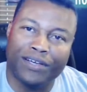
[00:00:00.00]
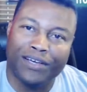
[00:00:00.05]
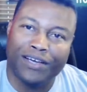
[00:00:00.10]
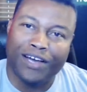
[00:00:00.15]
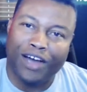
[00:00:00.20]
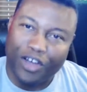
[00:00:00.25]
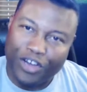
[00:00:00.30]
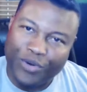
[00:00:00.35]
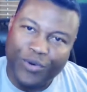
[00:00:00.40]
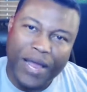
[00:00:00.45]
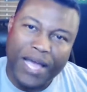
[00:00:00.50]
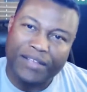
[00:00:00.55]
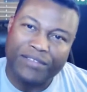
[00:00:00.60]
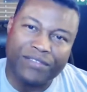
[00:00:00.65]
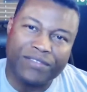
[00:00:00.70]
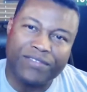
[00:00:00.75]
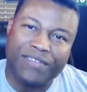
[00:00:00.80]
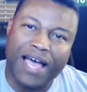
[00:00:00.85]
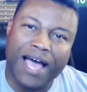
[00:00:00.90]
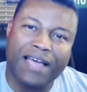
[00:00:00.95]
Are you
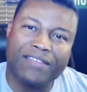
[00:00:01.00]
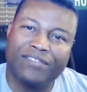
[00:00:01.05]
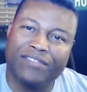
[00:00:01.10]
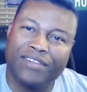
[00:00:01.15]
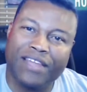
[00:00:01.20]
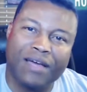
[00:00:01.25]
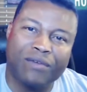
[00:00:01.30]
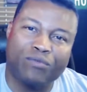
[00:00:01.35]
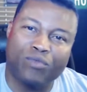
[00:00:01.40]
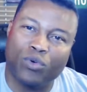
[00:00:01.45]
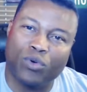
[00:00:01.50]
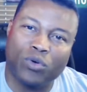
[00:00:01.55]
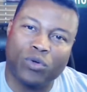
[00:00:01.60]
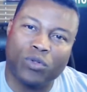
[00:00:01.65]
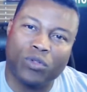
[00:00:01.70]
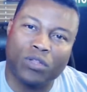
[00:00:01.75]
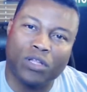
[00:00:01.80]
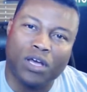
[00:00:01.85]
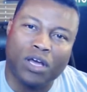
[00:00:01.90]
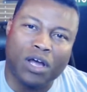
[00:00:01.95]
exercising that rule?
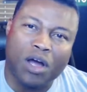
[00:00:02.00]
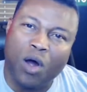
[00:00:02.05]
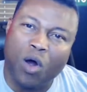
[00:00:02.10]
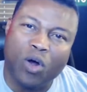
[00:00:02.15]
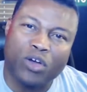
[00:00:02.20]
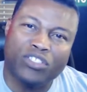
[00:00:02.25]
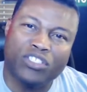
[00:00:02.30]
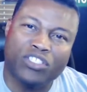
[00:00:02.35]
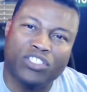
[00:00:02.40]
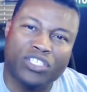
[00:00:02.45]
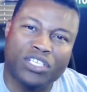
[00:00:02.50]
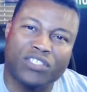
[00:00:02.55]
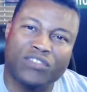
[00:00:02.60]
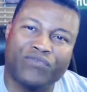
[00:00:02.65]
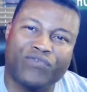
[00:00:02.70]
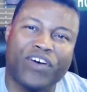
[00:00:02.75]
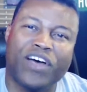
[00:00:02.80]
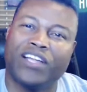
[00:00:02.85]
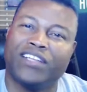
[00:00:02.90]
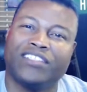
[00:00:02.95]
Or is it just
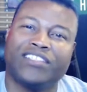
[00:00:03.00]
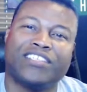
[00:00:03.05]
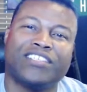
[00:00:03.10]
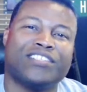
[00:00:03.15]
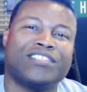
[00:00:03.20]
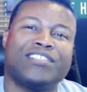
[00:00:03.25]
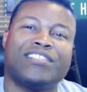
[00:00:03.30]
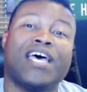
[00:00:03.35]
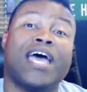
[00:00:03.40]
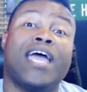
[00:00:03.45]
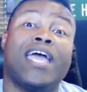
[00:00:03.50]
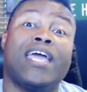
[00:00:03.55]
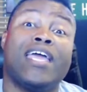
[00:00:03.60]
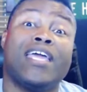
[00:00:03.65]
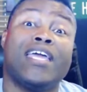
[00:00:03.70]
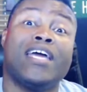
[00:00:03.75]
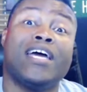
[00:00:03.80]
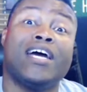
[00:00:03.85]
fun to say,